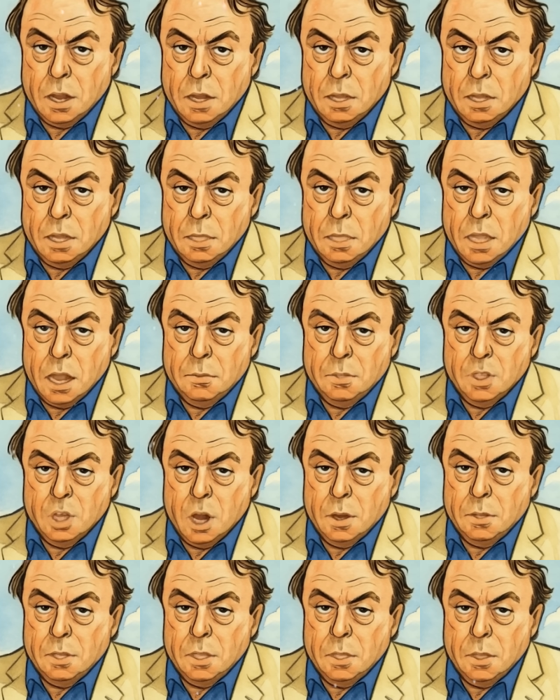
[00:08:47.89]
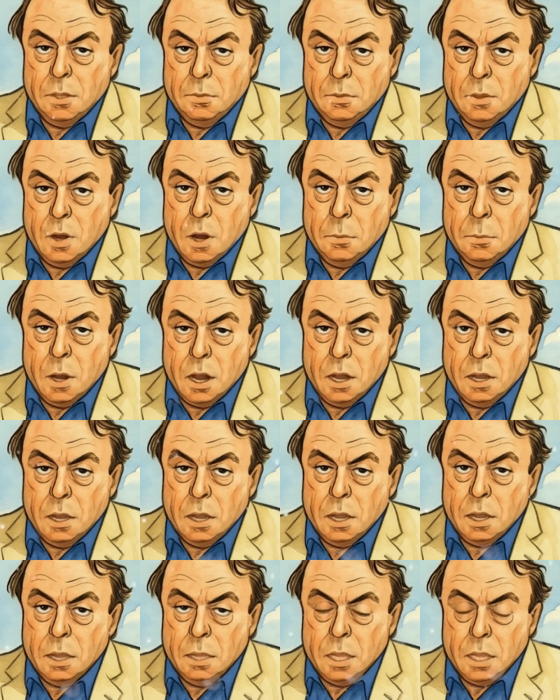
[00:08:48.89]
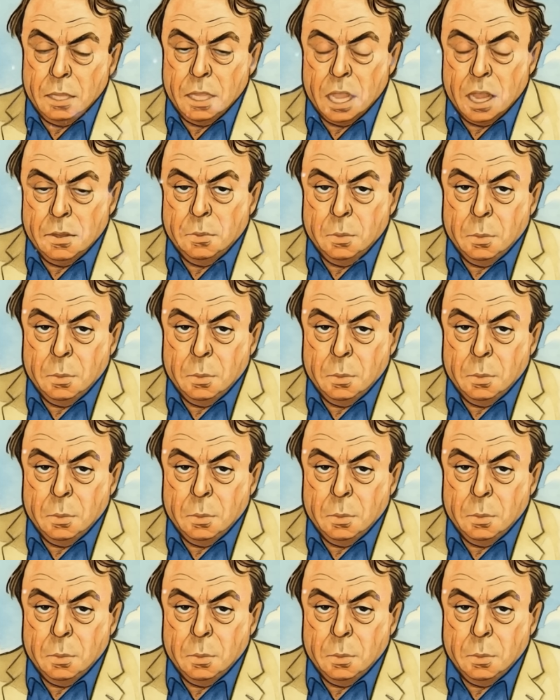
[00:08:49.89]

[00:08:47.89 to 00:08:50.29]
That they've chosen the former, that they've